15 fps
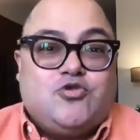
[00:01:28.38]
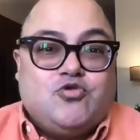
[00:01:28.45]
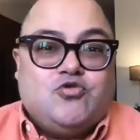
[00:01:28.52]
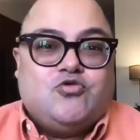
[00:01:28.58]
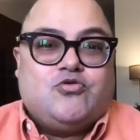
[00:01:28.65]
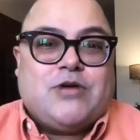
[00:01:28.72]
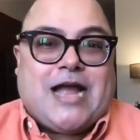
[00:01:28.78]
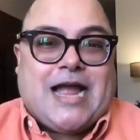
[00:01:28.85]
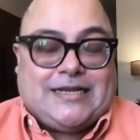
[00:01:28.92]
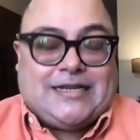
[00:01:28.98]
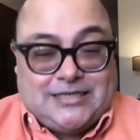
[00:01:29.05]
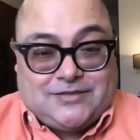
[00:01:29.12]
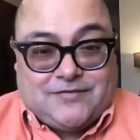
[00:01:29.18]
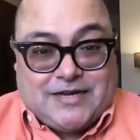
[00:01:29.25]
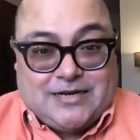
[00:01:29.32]
do at
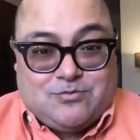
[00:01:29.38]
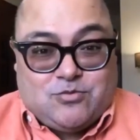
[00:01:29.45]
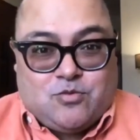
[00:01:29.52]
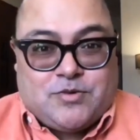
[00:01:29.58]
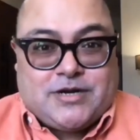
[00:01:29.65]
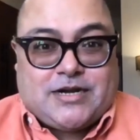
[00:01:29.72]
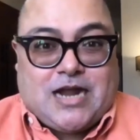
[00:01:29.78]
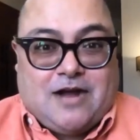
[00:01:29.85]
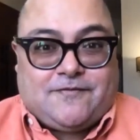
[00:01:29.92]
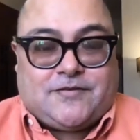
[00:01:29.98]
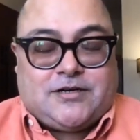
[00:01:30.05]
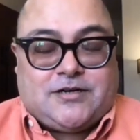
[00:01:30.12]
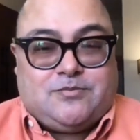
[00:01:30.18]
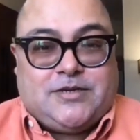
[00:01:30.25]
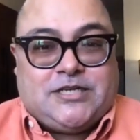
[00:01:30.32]
this very moment
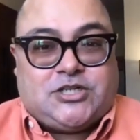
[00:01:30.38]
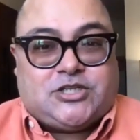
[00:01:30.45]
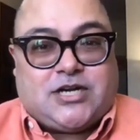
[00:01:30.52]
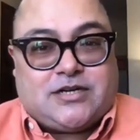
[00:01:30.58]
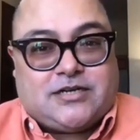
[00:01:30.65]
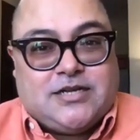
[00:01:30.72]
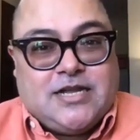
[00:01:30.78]
after being shut